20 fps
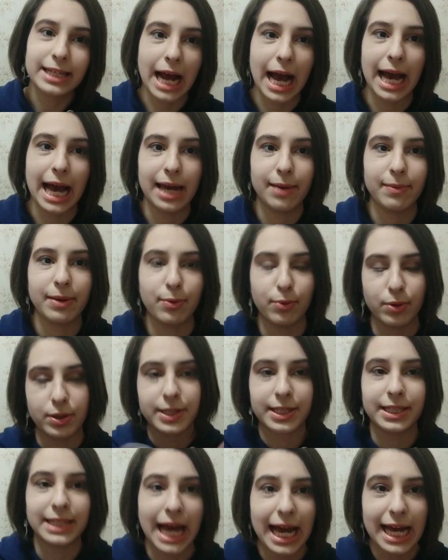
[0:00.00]
time, it
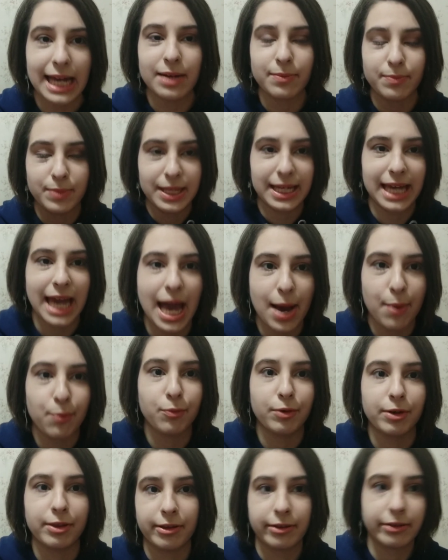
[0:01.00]
was 9
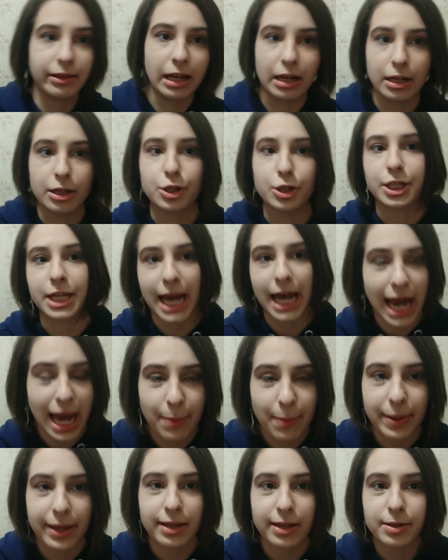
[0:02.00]
p.m. when the launch
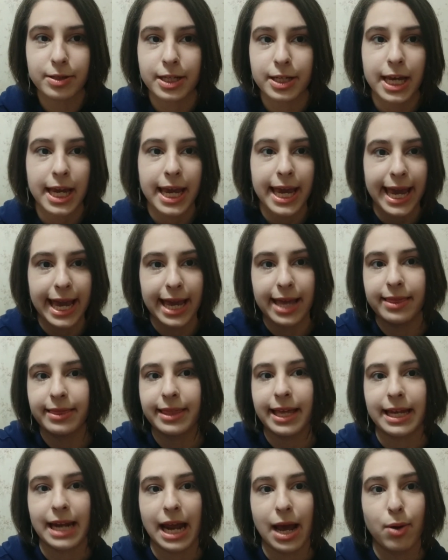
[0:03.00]
happened, and
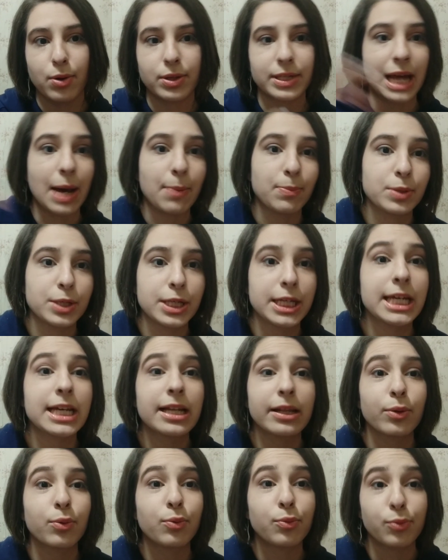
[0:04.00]
then I was up
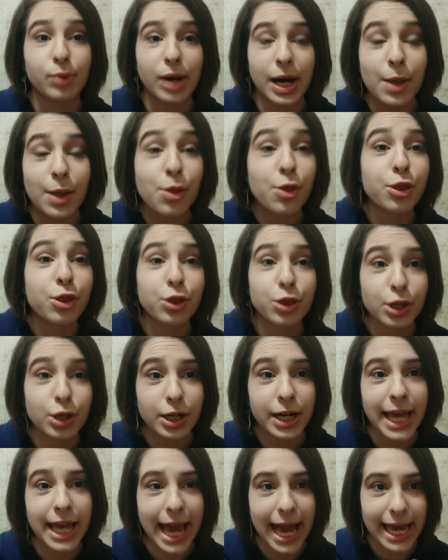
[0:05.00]
till
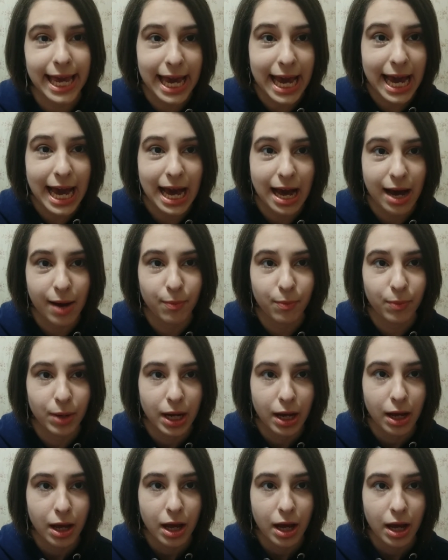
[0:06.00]
1:30 a.m.
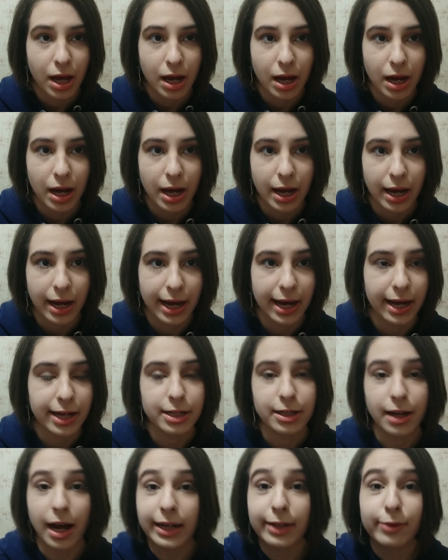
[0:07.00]

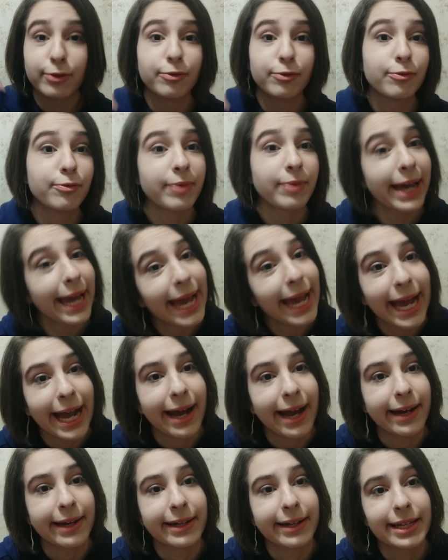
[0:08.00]
Not a
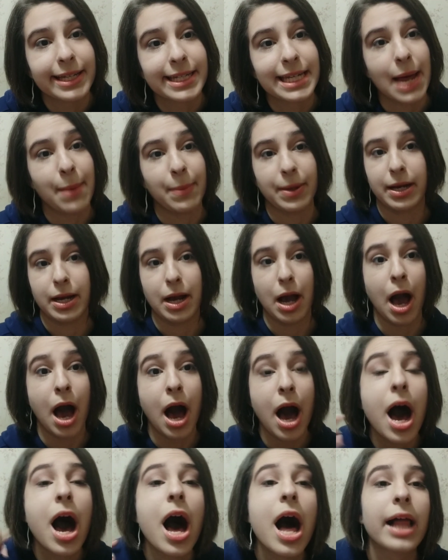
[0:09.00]
fan, because I'm a
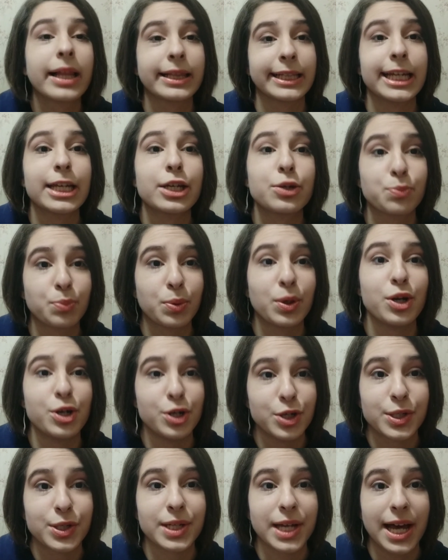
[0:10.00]
college
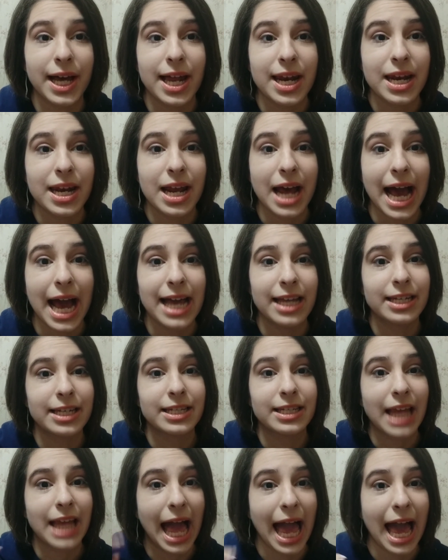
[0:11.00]
person. I
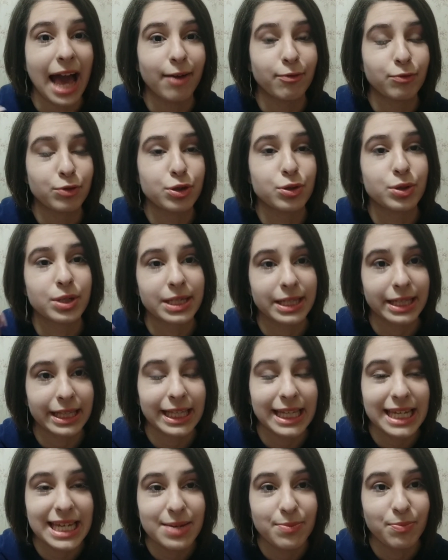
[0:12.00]
have to
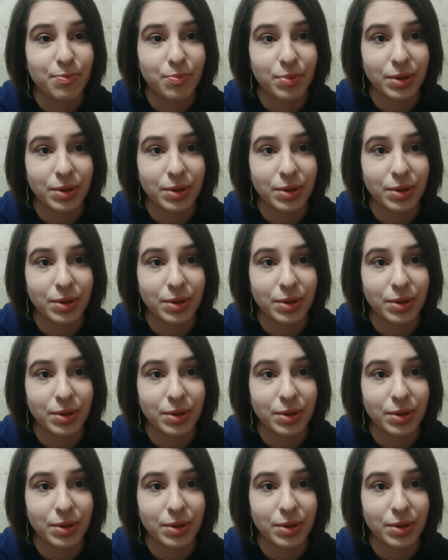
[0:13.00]
sleep,